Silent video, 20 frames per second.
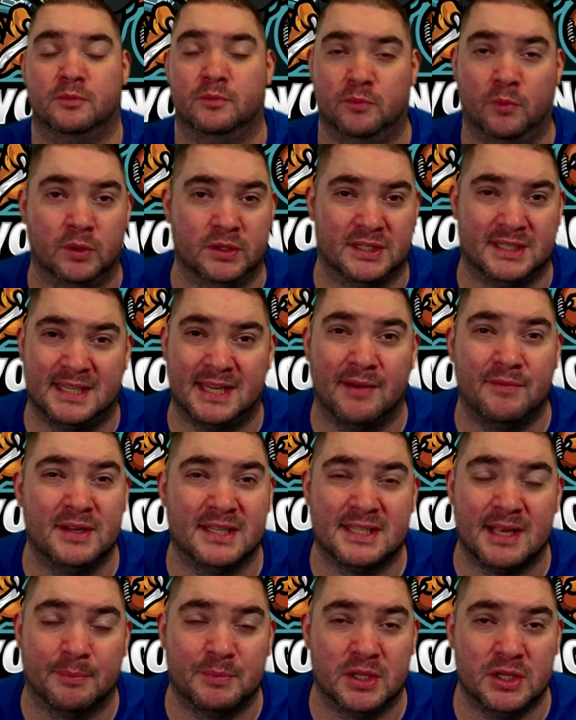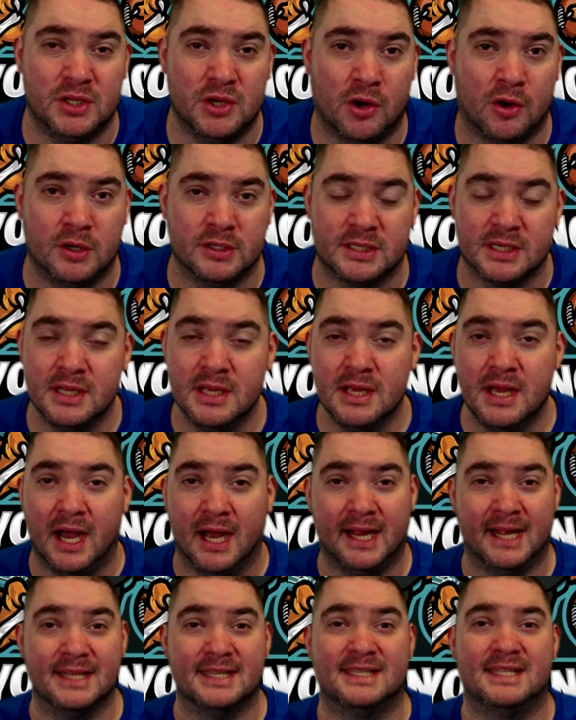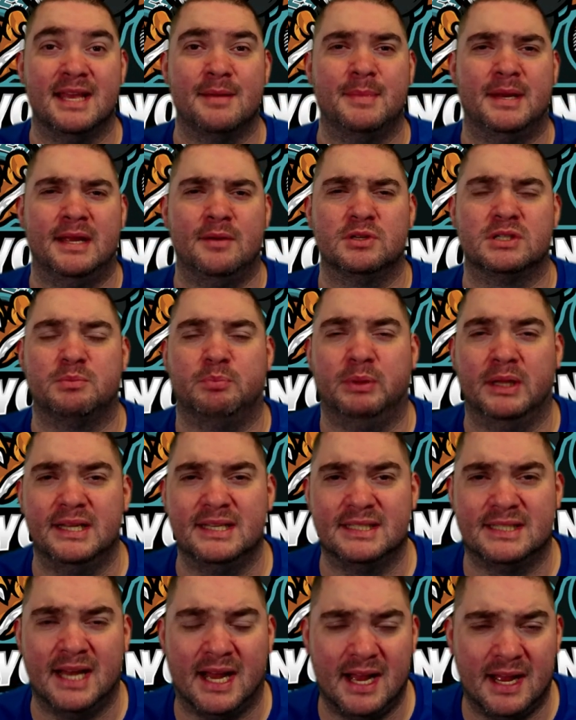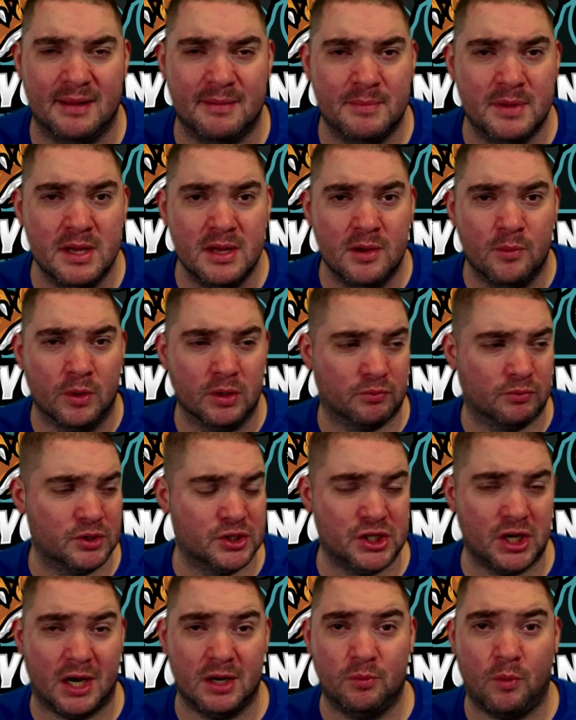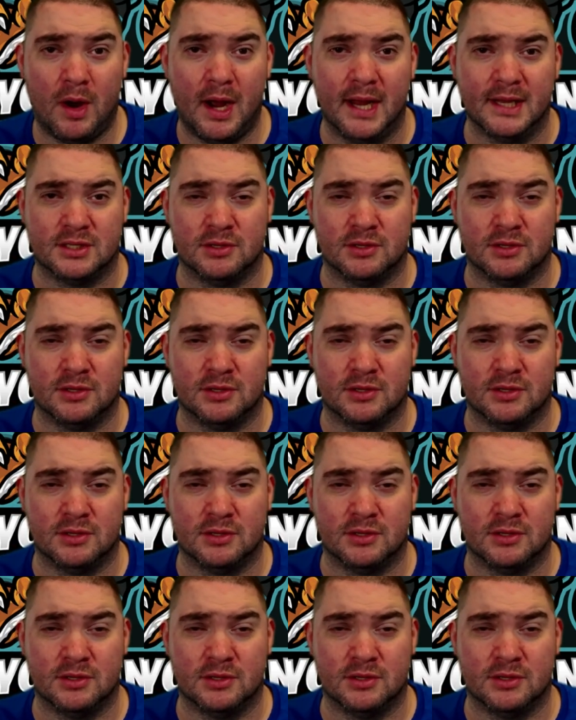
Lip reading: 70-something yards against them, and he was splitting time with Rashad White.